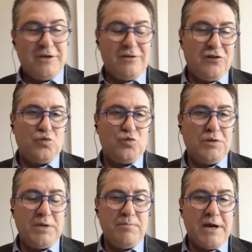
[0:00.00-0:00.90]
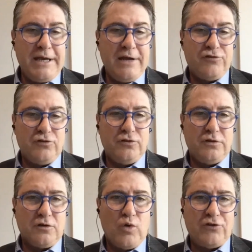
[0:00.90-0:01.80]
really be my answer to
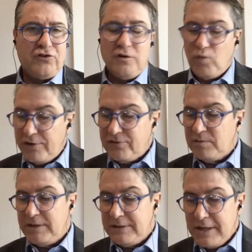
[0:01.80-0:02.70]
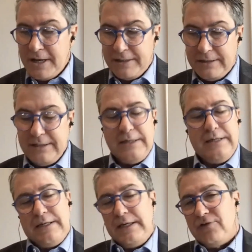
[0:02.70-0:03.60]
the question of what is to be done.
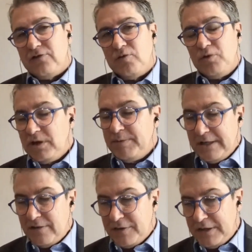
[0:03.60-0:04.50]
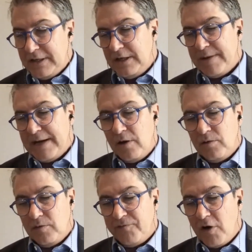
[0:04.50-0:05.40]
It's to really begin thinking
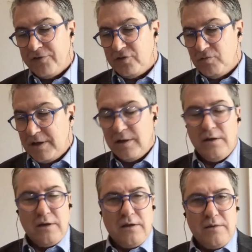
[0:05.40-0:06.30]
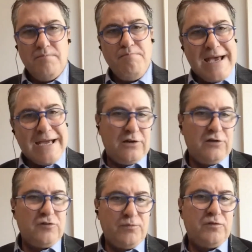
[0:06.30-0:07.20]
about fostering
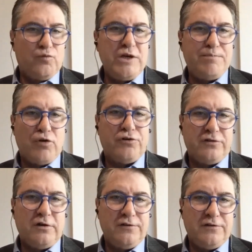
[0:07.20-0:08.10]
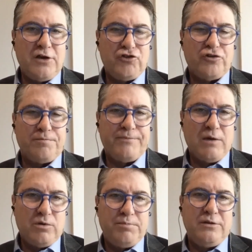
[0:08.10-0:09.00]
mechanisms of repersonalization. That
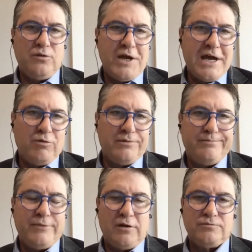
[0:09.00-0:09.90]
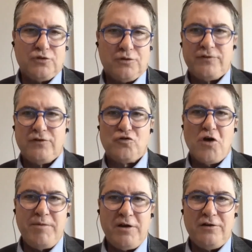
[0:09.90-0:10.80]
would be the way I would, sort of
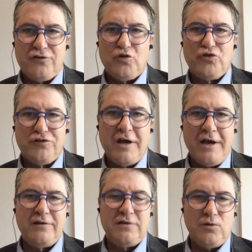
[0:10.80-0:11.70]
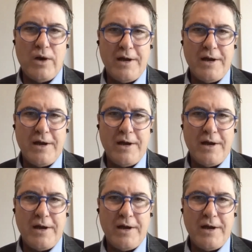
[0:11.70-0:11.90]
describe it in a social sciencey way,